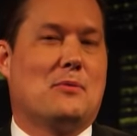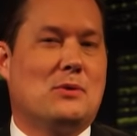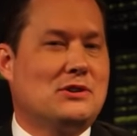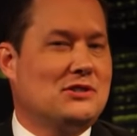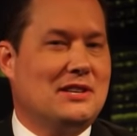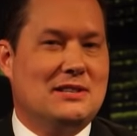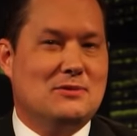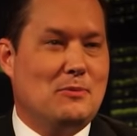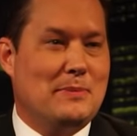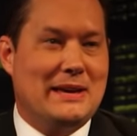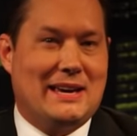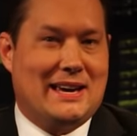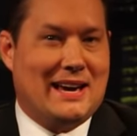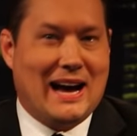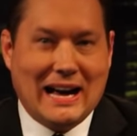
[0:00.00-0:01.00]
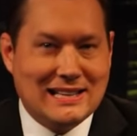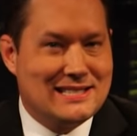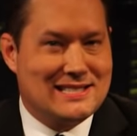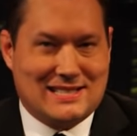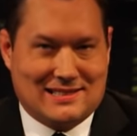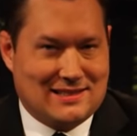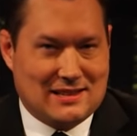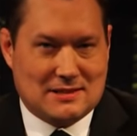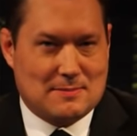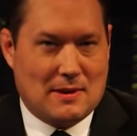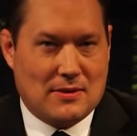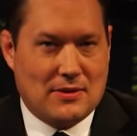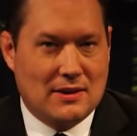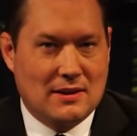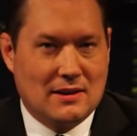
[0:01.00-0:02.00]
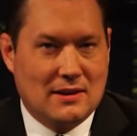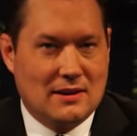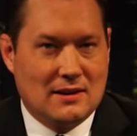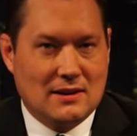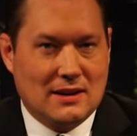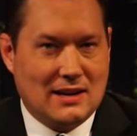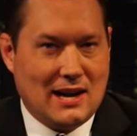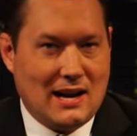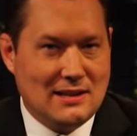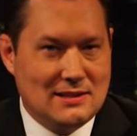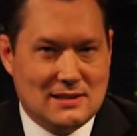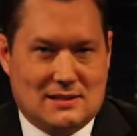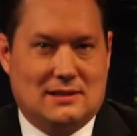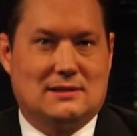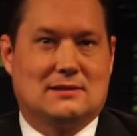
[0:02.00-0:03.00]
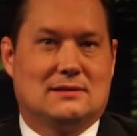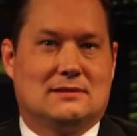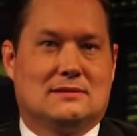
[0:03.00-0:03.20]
which this will be constant this month. Constant.